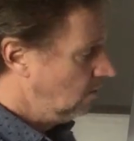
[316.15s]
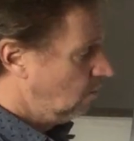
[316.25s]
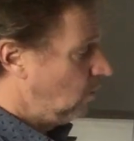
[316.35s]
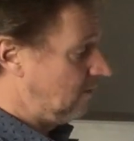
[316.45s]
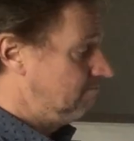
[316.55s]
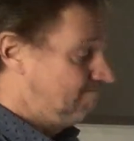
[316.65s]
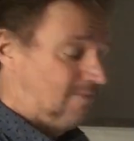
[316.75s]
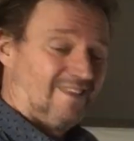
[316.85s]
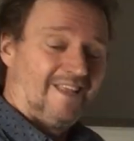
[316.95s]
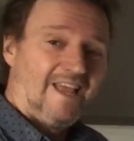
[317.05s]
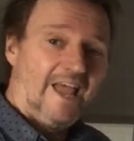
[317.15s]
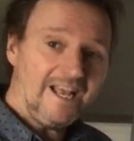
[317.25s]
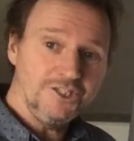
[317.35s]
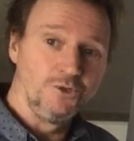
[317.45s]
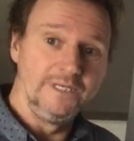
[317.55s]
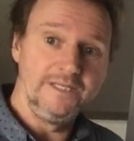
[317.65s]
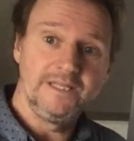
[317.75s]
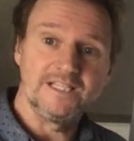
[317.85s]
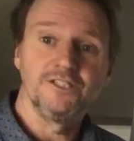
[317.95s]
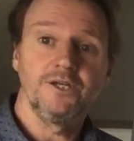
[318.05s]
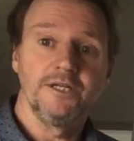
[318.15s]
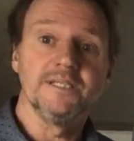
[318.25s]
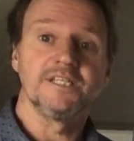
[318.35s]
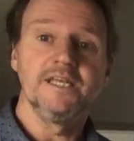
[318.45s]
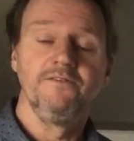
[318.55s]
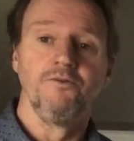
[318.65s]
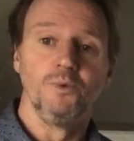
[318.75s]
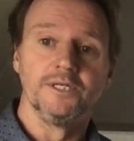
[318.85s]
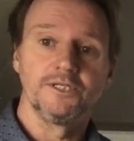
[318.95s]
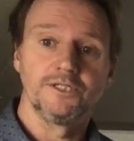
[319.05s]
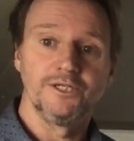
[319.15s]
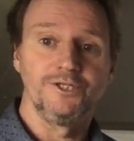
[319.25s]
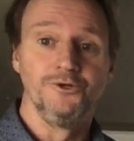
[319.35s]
Well, actually, that's not in his influence.